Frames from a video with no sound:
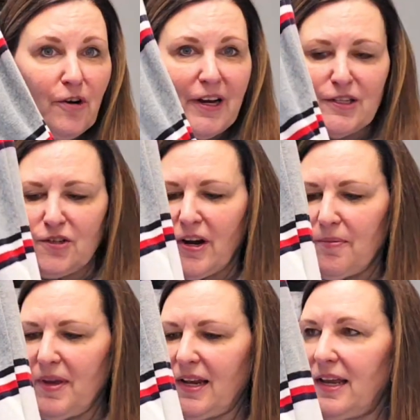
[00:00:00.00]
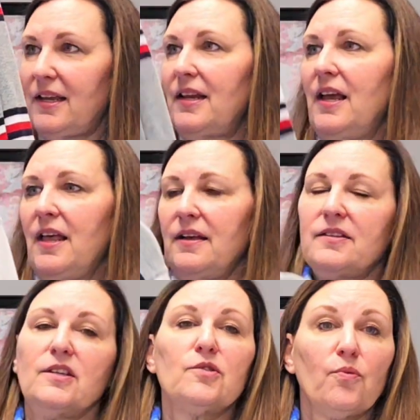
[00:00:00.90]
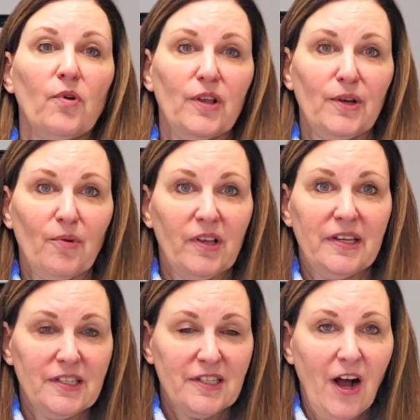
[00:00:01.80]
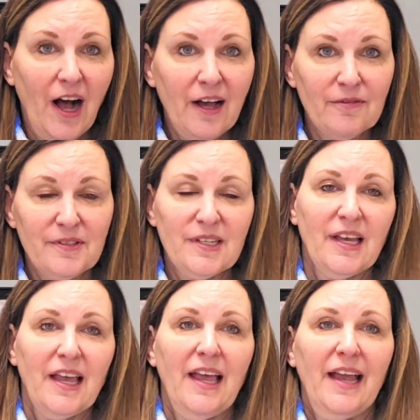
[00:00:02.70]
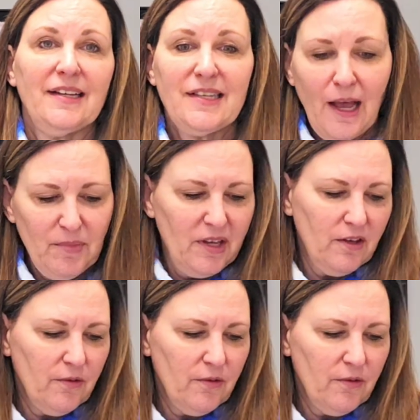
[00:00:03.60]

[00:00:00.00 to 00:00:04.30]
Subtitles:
gray stripe in it. This is really, really soft. And Tommy